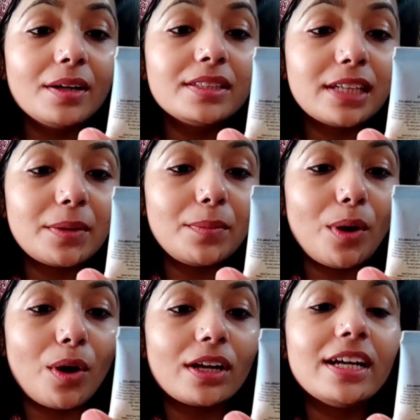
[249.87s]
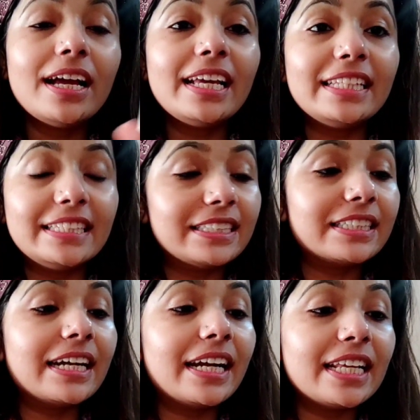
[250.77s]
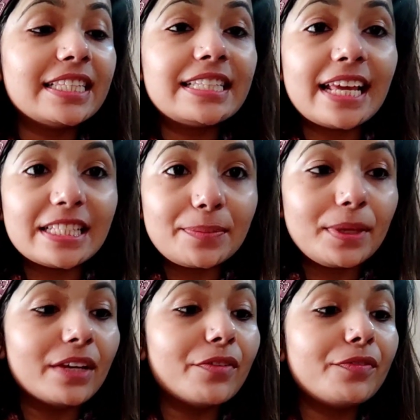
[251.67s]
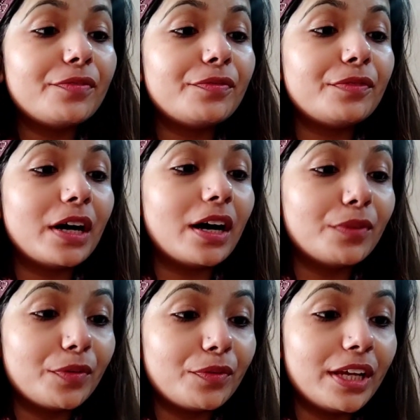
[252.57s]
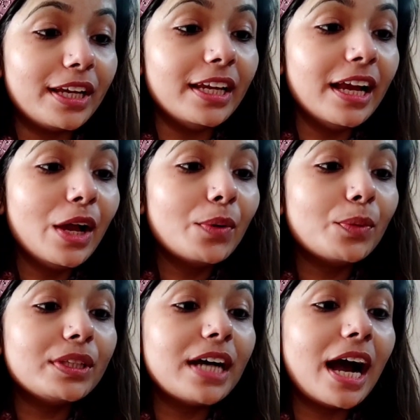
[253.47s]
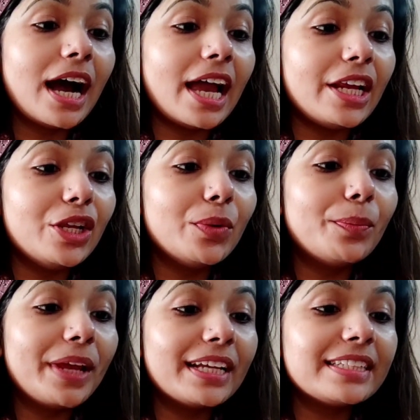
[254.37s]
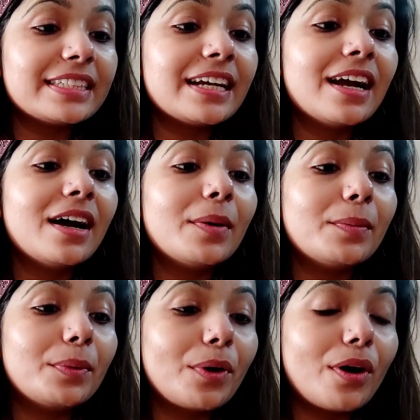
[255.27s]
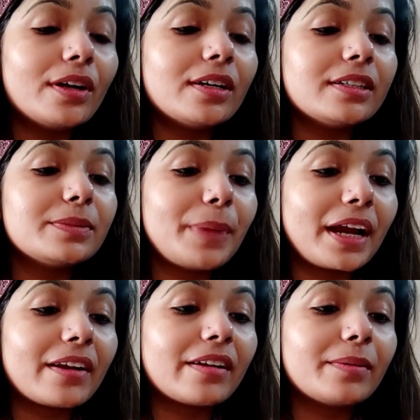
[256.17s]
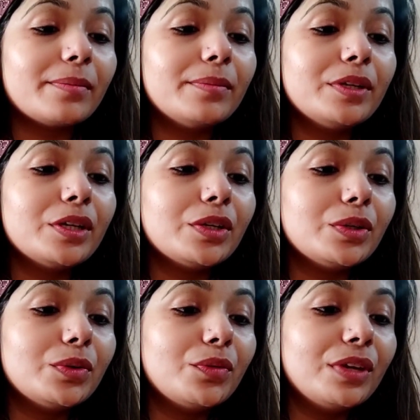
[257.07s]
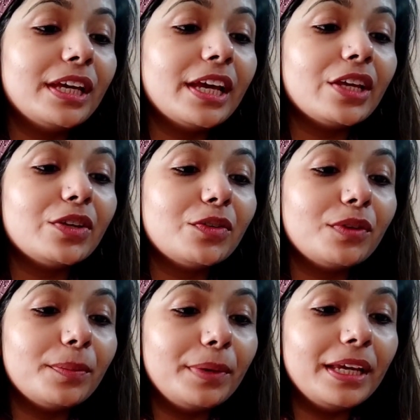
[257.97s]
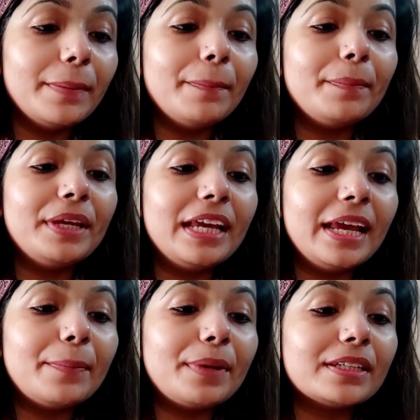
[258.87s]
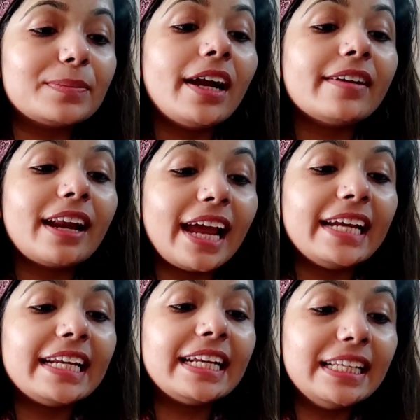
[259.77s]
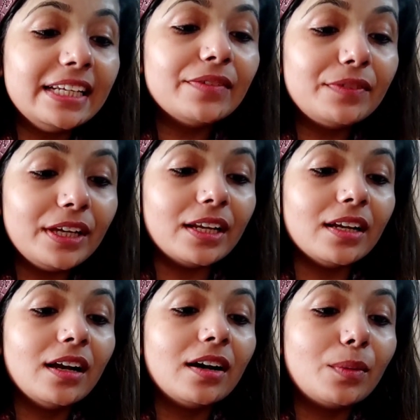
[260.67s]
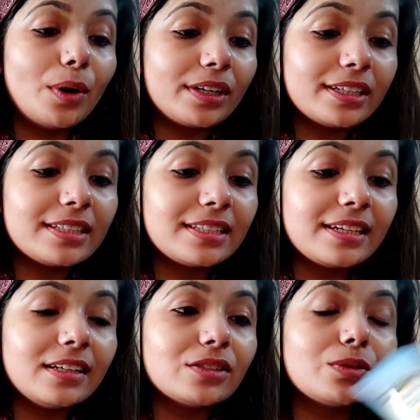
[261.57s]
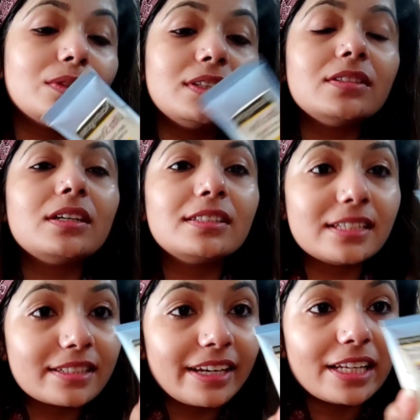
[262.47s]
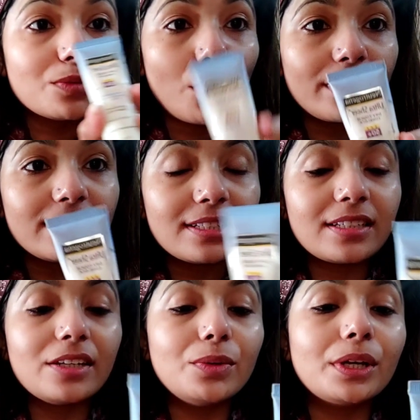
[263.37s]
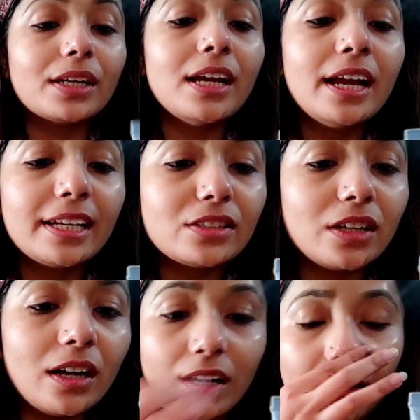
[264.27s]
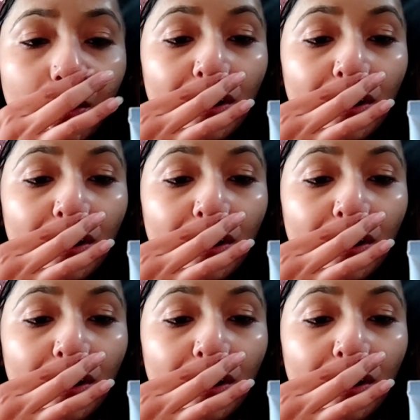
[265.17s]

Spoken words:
Sunblock. This contains SPF 50 with Hyleoplex broad spectrum UVA, UVB, PA plus ultralight clean feel, water resistant. So this sunscreen is water resistant. It is long